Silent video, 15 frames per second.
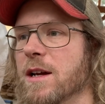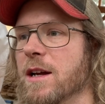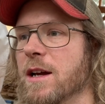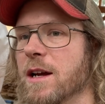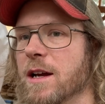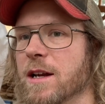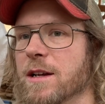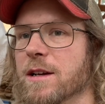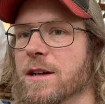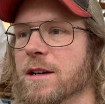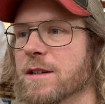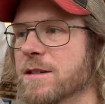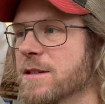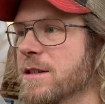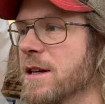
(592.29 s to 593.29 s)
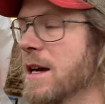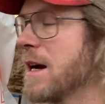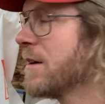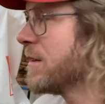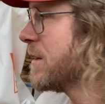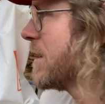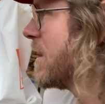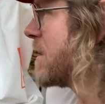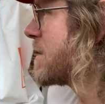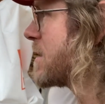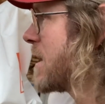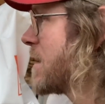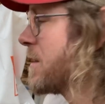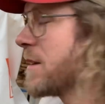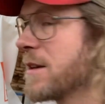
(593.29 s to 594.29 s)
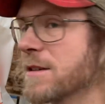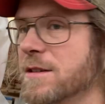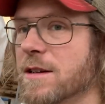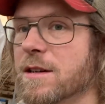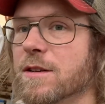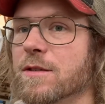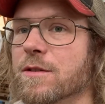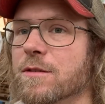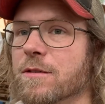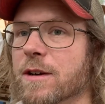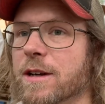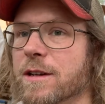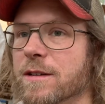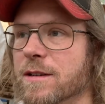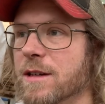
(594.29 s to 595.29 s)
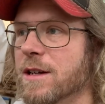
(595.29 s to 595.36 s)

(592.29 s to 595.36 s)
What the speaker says: and see how it does. I think it's going to do great.